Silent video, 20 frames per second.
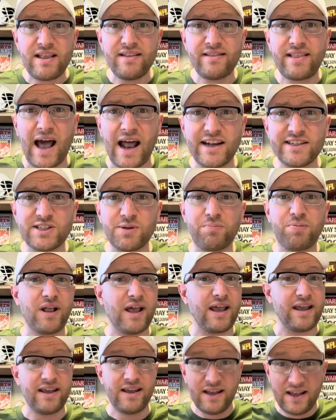That is a
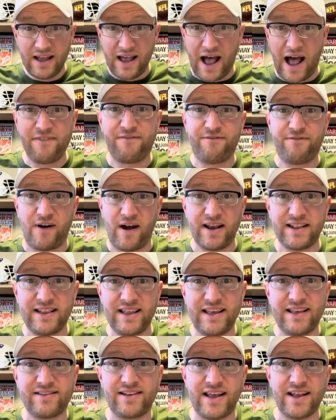play. I
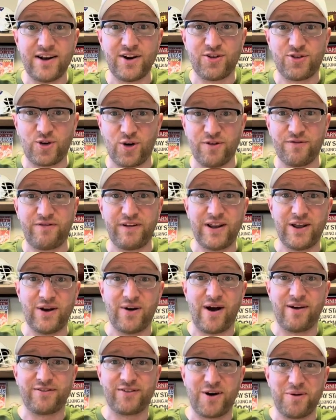finally did a short video
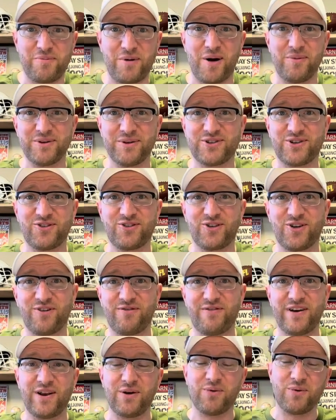after I promised a short
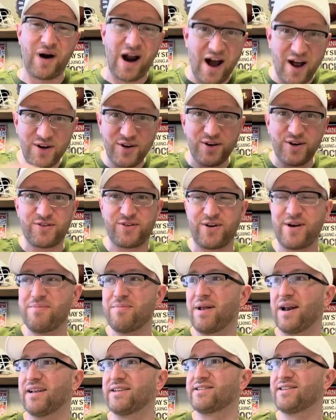video. We're under three
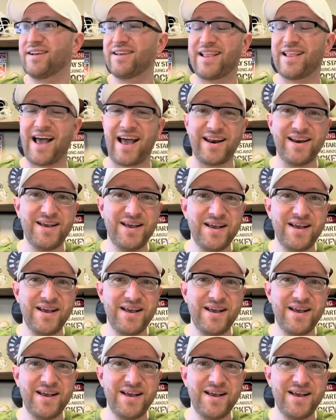minutes. Look at that.